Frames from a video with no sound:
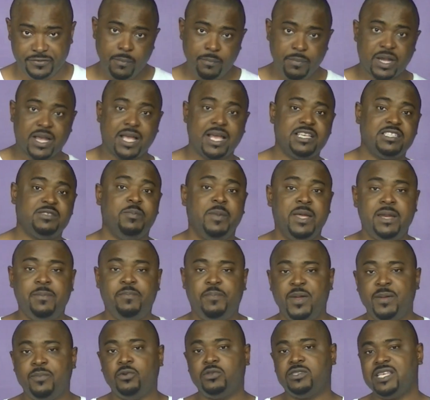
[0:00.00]
Because many
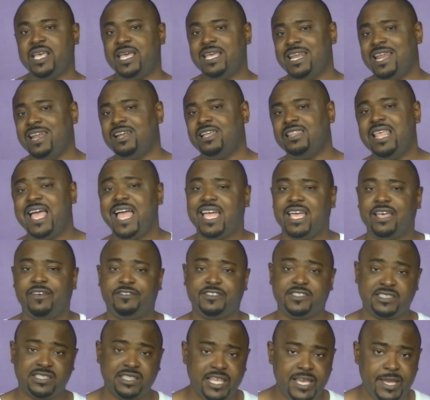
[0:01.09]
people say that a lack of
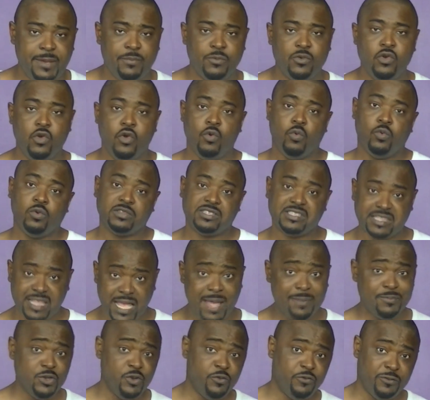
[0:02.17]
sleep will
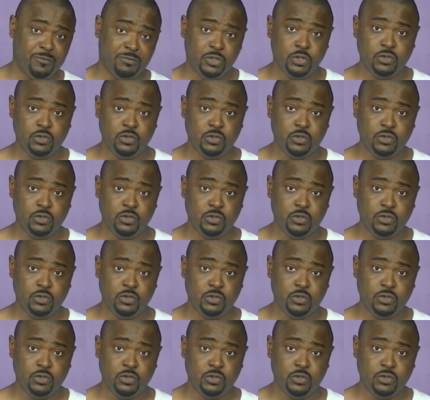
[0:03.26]
stop you from